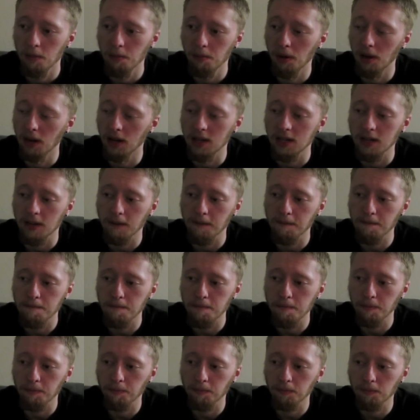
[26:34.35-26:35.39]
But
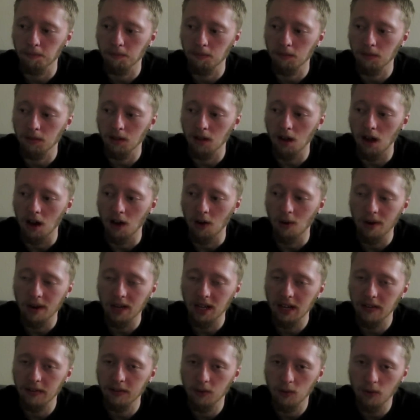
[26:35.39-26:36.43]
I don't want
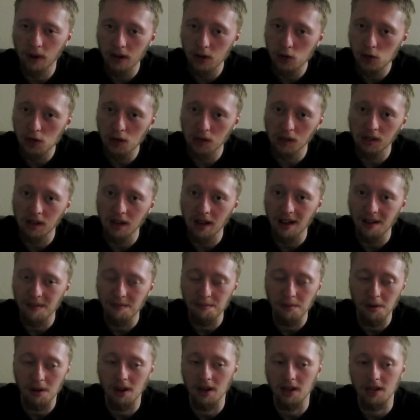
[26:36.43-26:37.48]
to give it away just
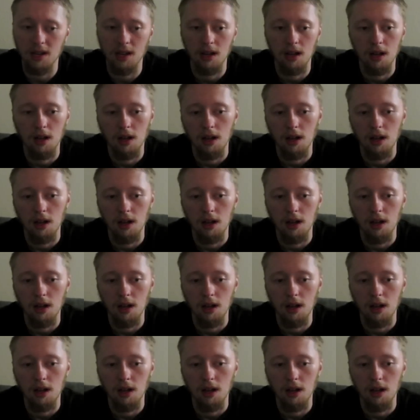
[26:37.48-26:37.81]
yet, but